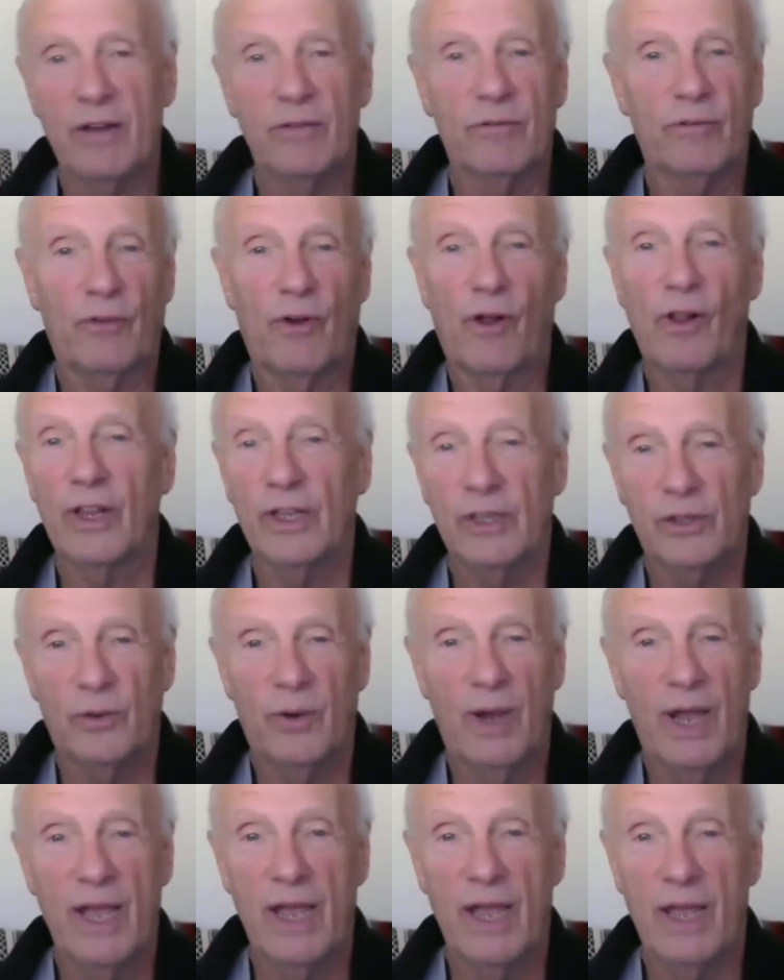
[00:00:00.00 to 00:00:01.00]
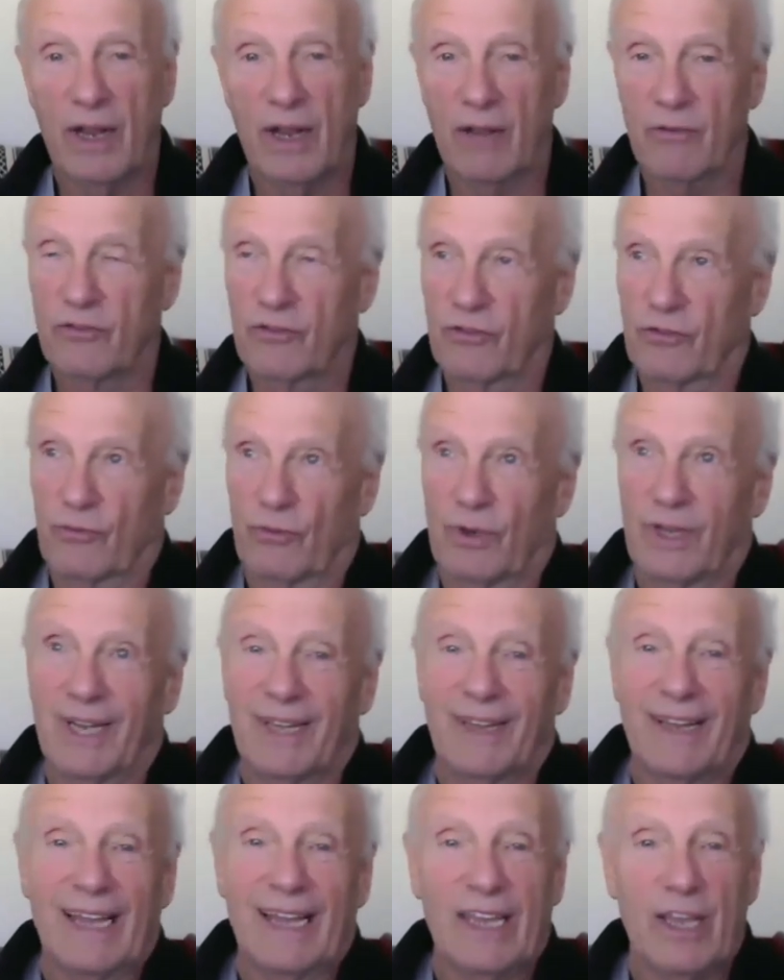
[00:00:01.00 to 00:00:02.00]
And I was just
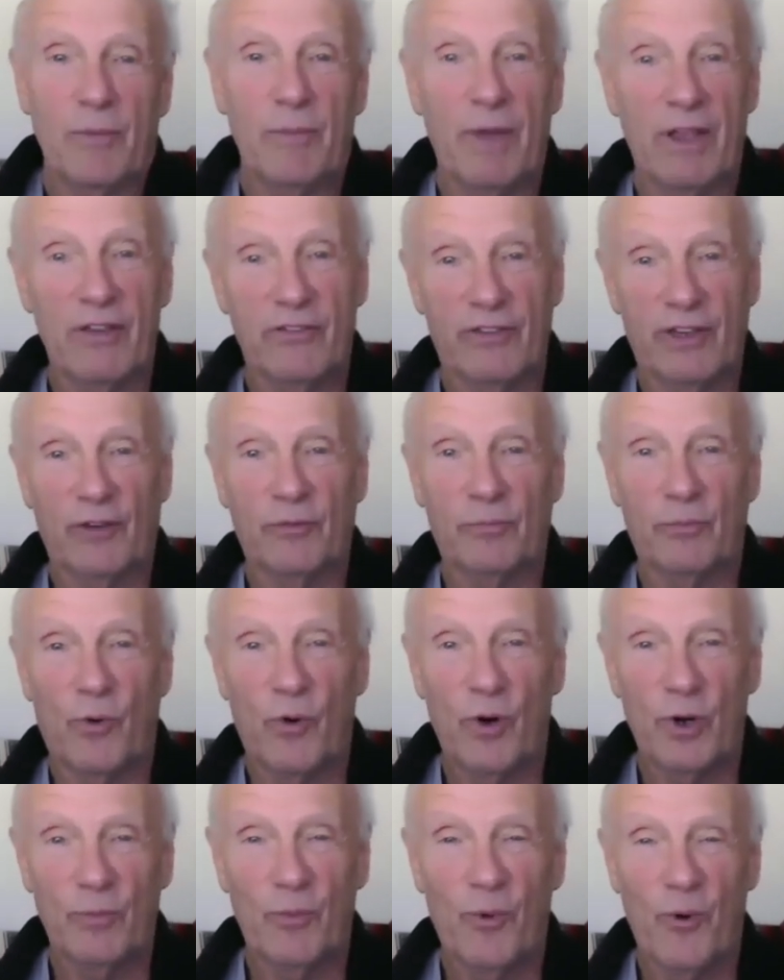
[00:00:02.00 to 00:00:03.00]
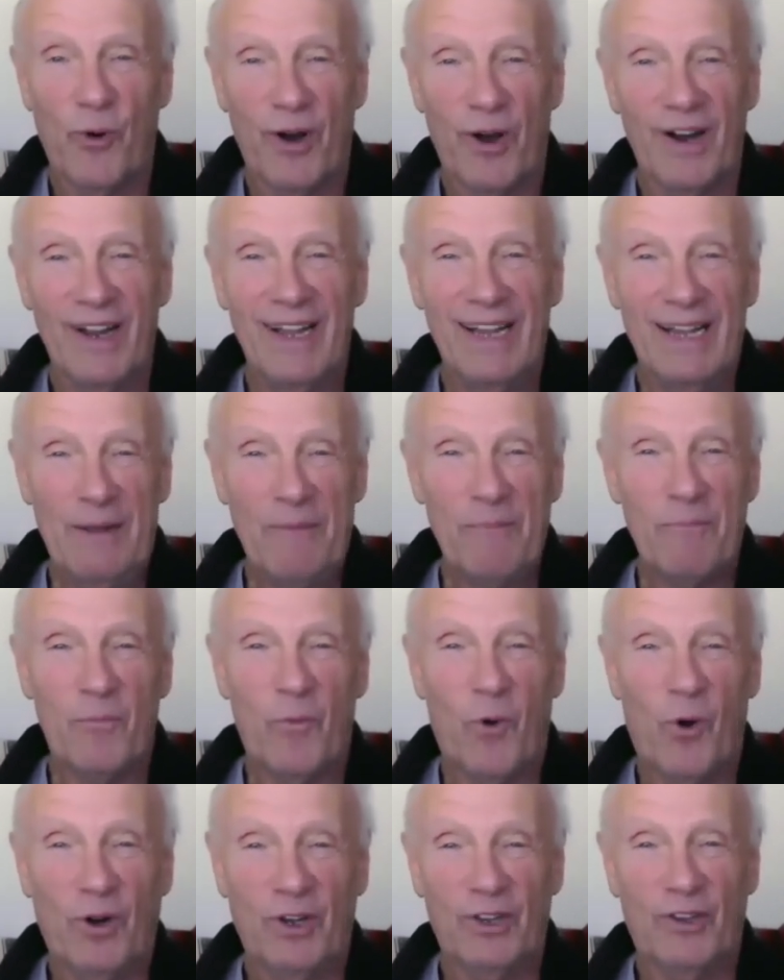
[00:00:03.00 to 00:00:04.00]
really liking myself more and
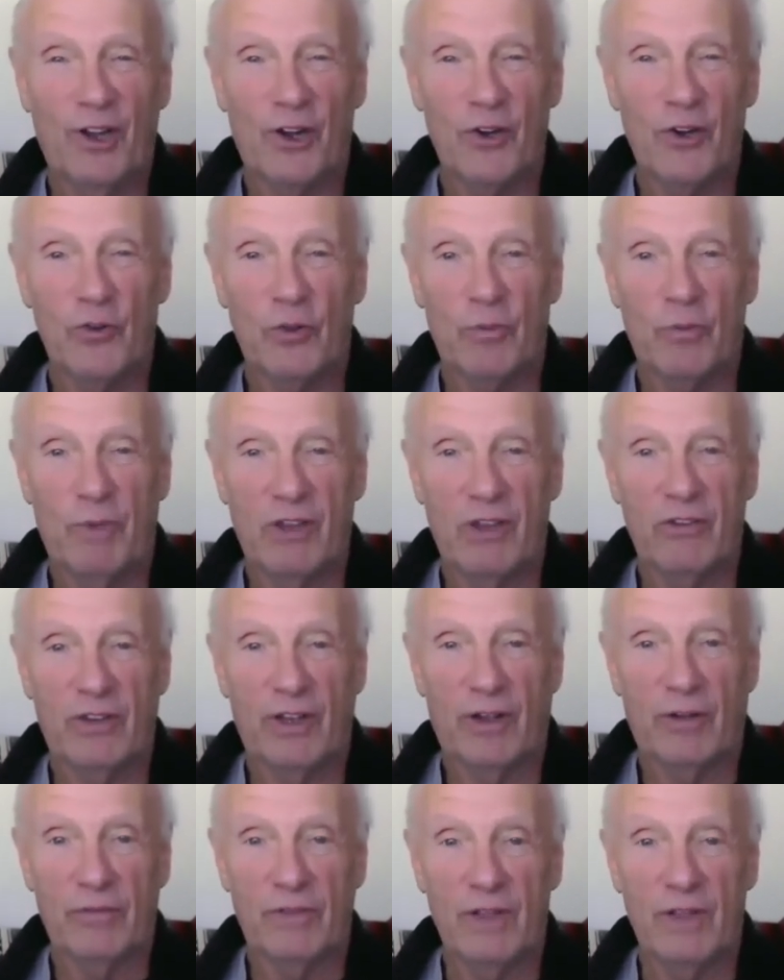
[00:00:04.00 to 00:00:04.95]
more in touch with myself.